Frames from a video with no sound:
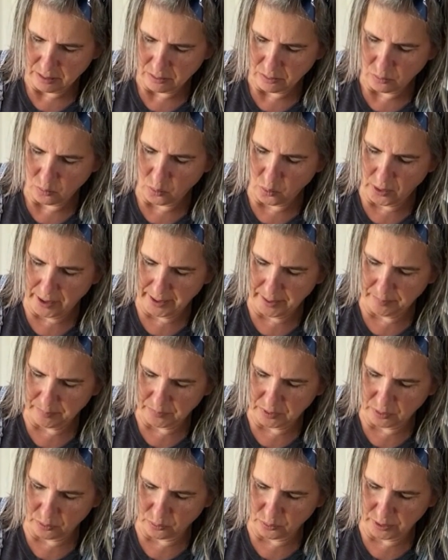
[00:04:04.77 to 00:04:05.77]
Wipe
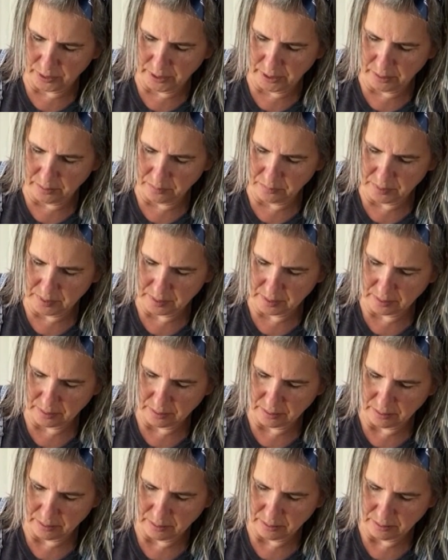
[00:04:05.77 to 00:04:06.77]
the rims.
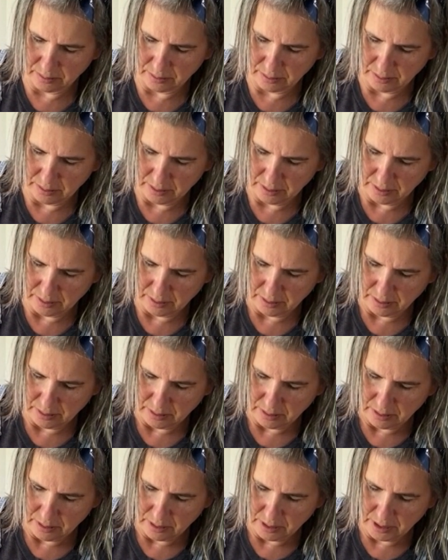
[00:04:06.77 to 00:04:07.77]

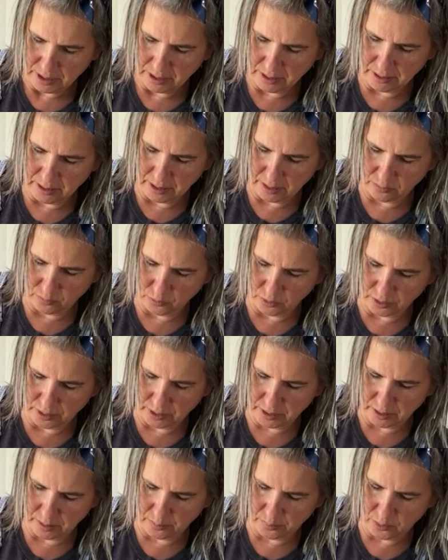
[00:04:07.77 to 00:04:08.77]
And then we're
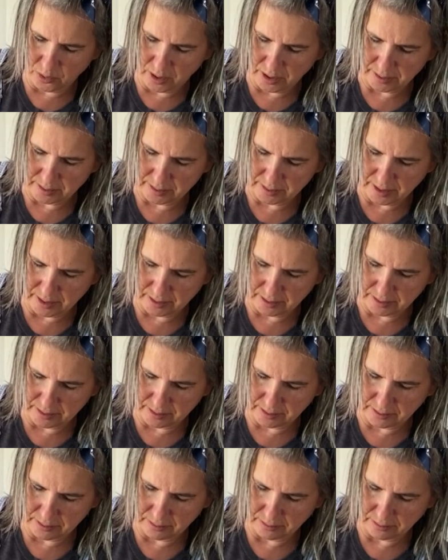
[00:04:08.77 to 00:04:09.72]
going to process.